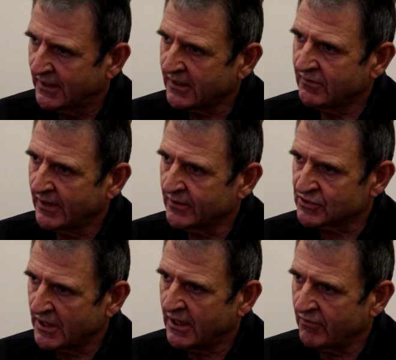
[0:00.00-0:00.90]
in
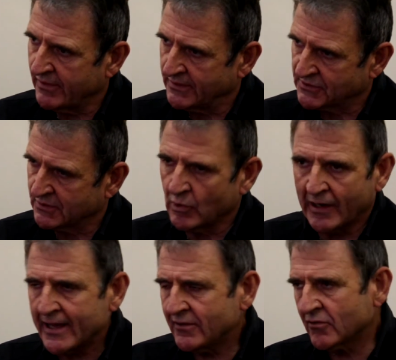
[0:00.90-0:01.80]
those areas, and we
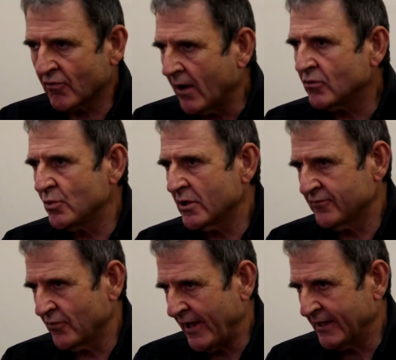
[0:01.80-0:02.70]
lay the groundwork
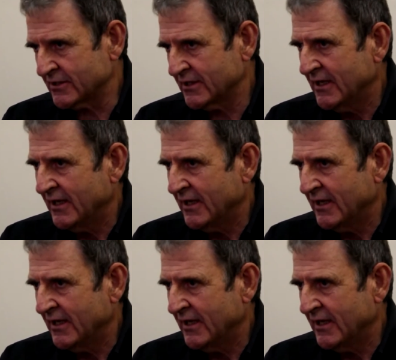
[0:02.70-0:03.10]
for that